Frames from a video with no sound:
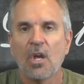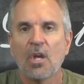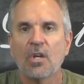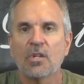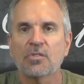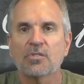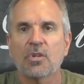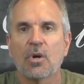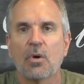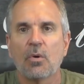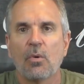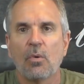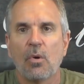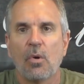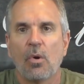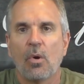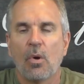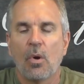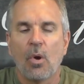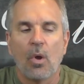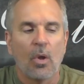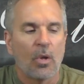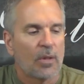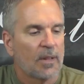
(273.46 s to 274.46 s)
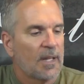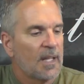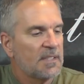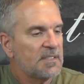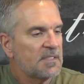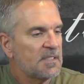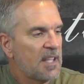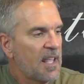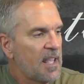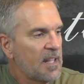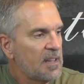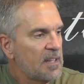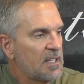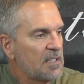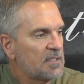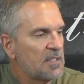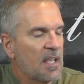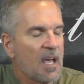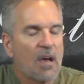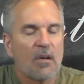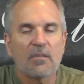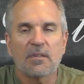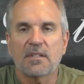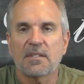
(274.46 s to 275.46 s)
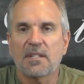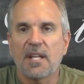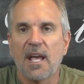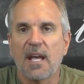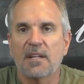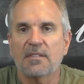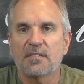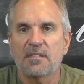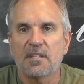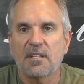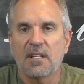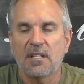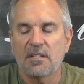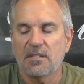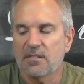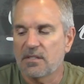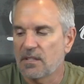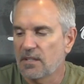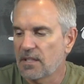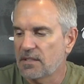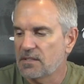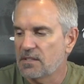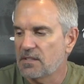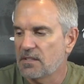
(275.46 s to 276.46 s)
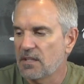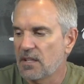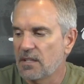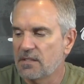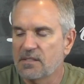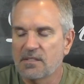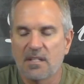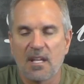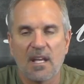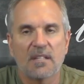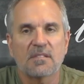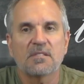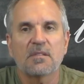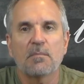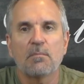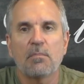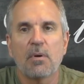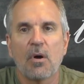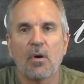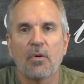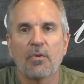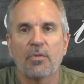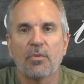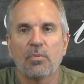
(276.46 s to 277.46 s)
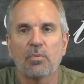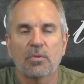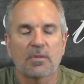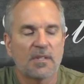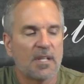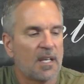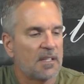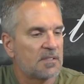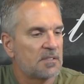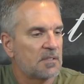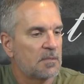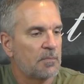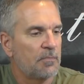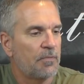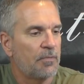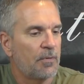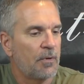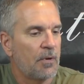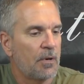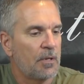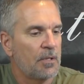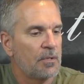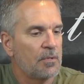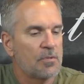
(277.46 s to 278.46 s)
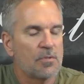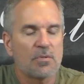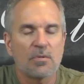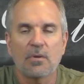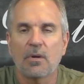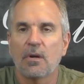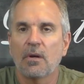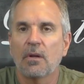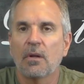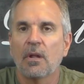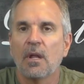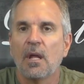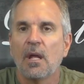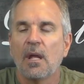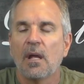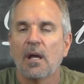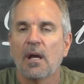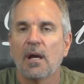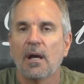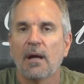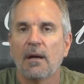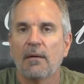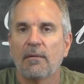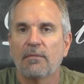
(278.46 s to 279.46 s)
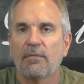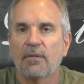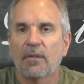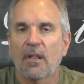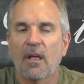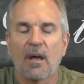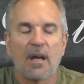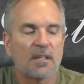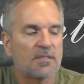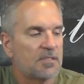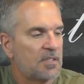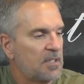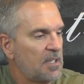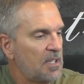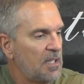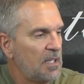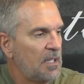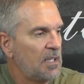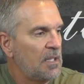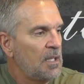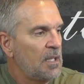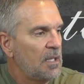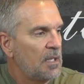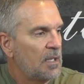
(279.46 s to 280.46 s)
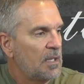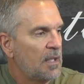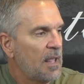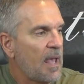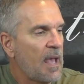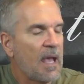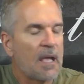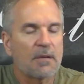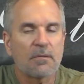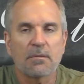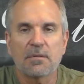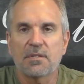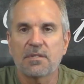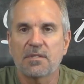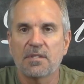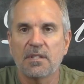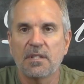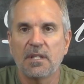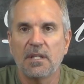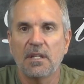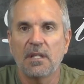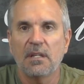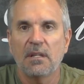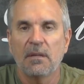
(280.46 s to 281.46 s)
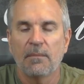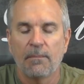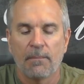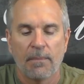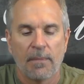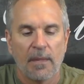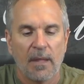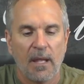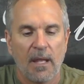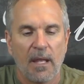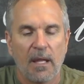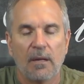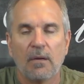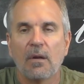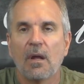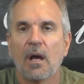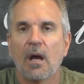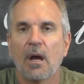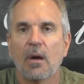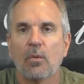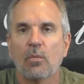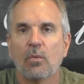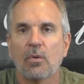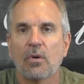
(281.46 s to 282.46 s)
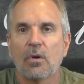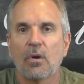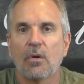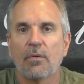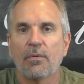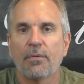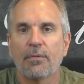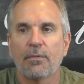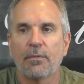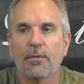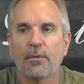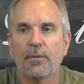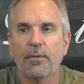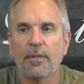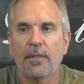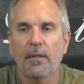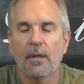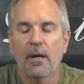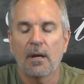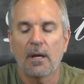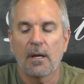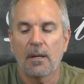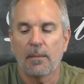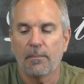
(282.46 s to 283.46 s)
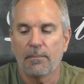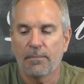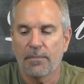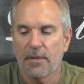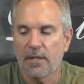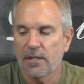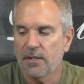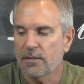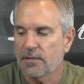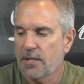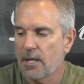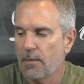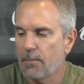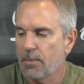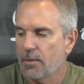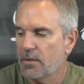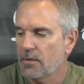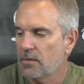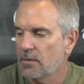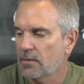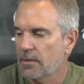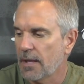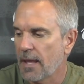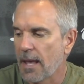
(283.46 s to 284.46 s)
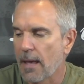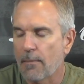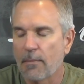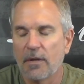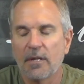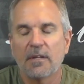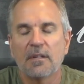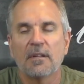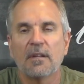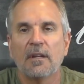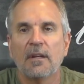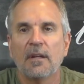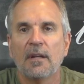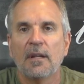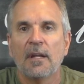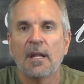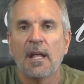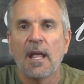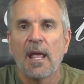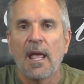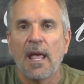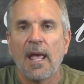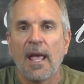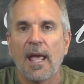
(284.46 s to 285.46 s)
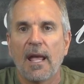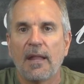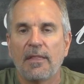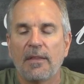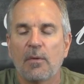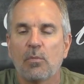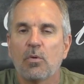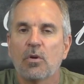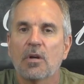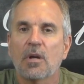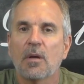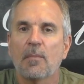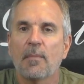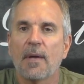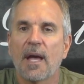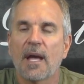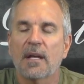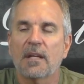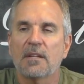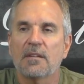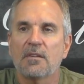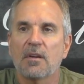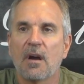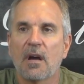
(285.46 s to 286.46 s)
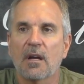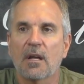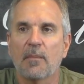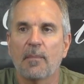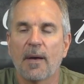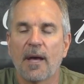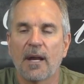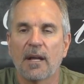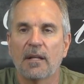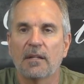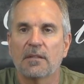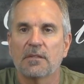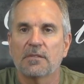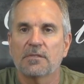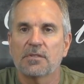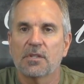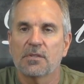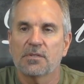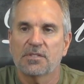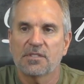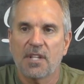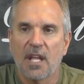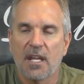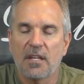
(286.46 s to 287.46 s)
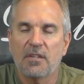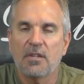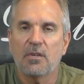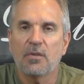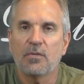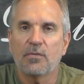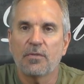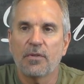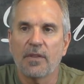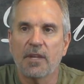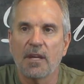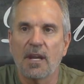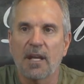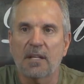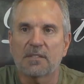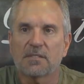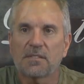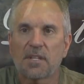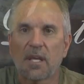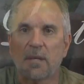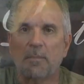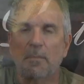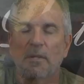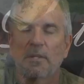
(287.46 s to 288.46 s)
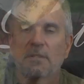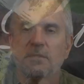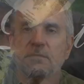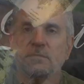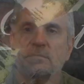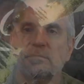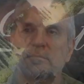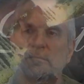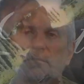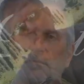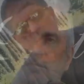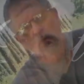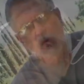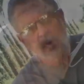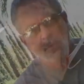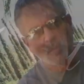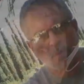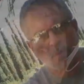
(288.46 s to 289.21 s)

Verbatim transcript: So let's take these out and test these. Let's test them both. We'll test them for our usual velocity, accuracy, and we'll go through the typical gamut, and then we'll come back and talk about it. So stay tuned for the next segment. So what